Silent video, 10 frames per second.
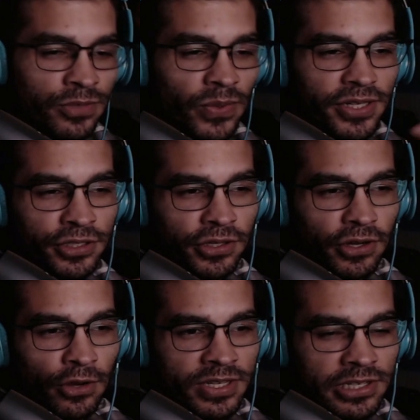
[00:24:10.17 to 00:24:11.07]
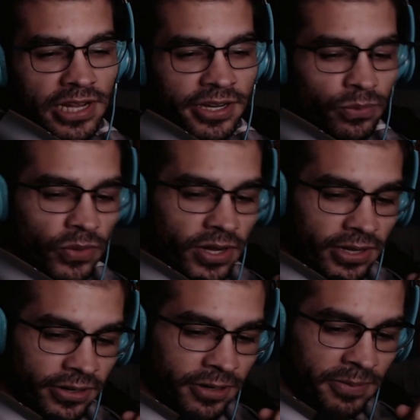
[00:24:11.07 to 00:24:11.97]
why you should always lock your wall
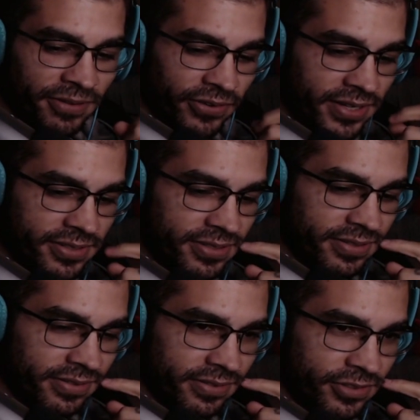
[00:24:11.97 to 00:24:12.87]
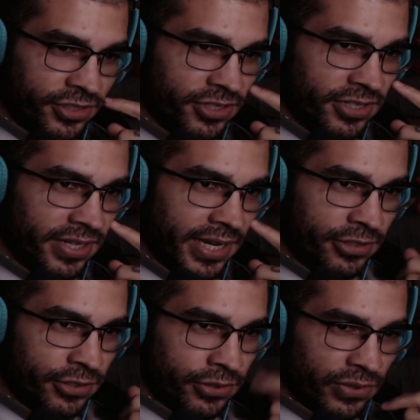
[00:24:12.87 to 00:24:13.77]
locker, my friends. Just in case
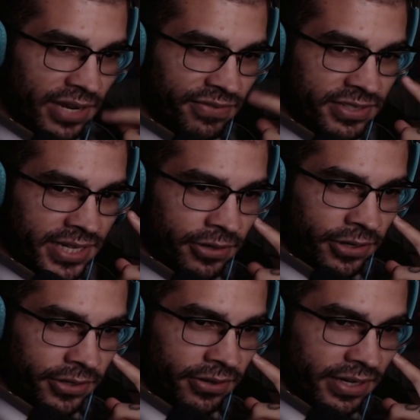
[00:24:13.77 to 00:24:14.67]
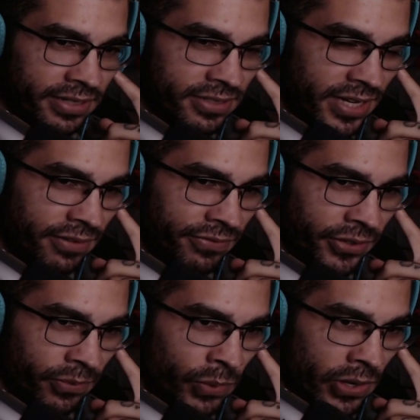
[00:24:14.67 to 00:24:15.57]
you do have a dead hooker inside of
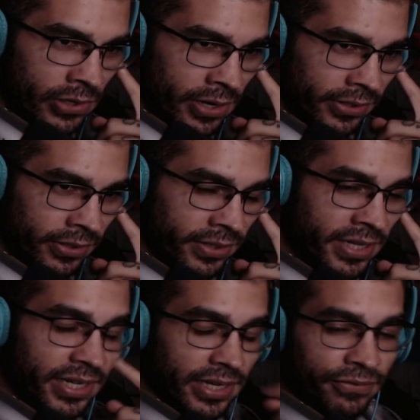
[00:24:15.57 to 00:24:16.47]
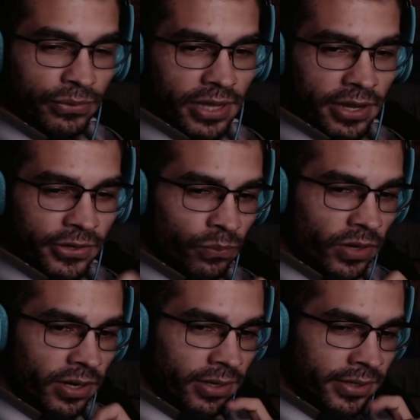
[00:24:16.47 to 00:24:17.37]
your wall locker. If you lock your
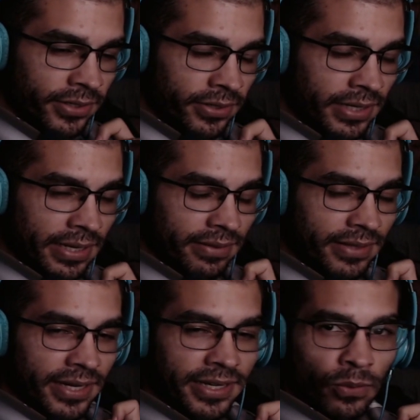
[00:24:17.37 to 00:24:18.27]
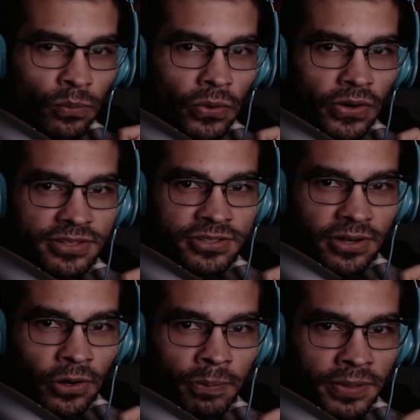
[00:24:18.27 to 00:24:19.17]
wall locker, they need a warrant to
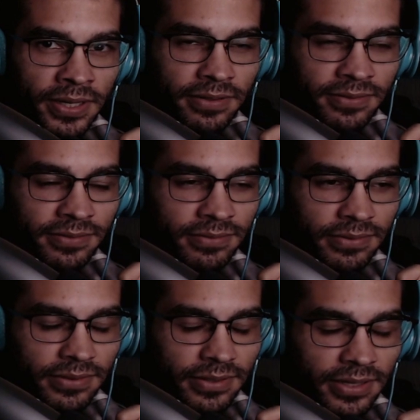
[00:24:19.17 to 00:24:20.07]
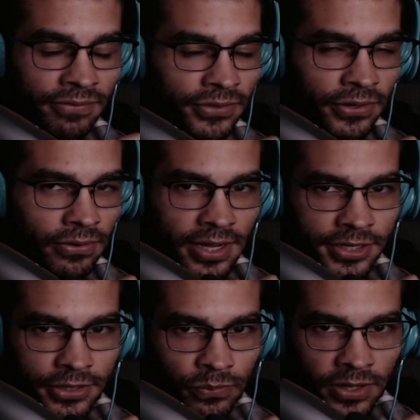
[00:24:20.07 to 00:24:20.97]
open it. If you don't lock
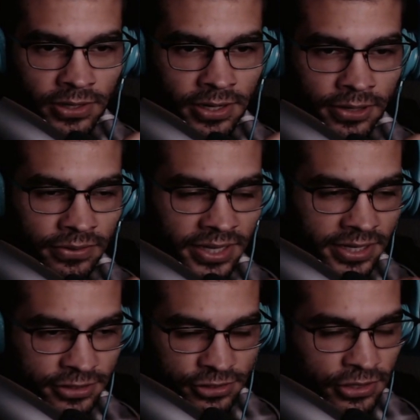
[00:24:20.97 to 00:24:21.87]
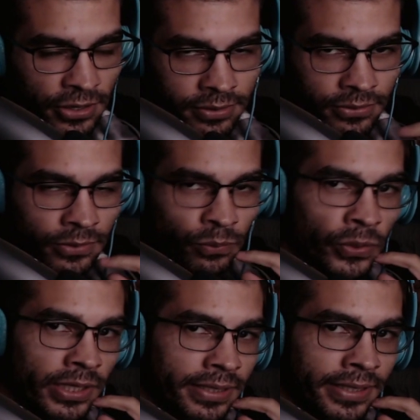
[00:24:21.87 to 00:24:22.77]
your wall locker, they can just go through it
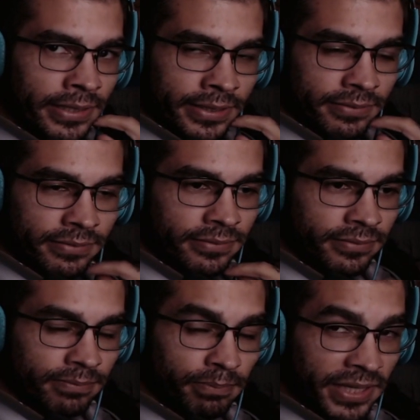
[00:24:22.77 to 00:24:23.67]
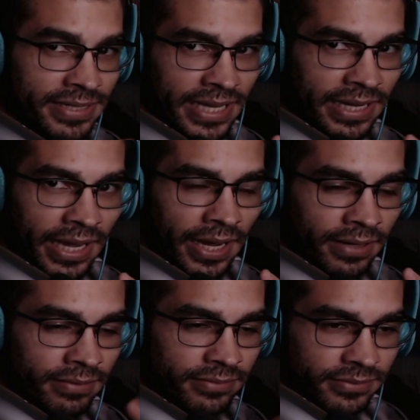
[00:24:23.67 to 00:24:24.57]
willy-nilly. Because they
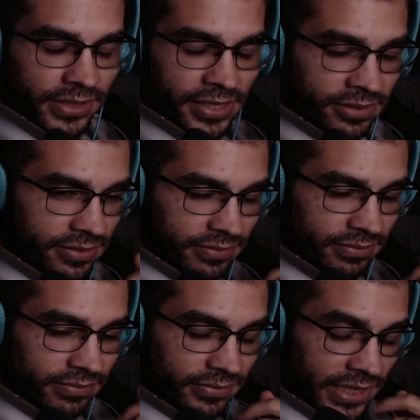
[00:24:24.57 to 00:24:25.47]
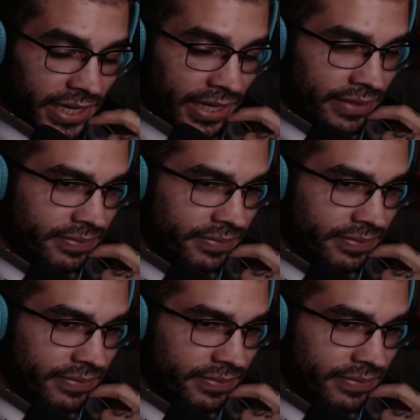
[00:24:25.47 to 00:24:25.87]
can. It's... yeah.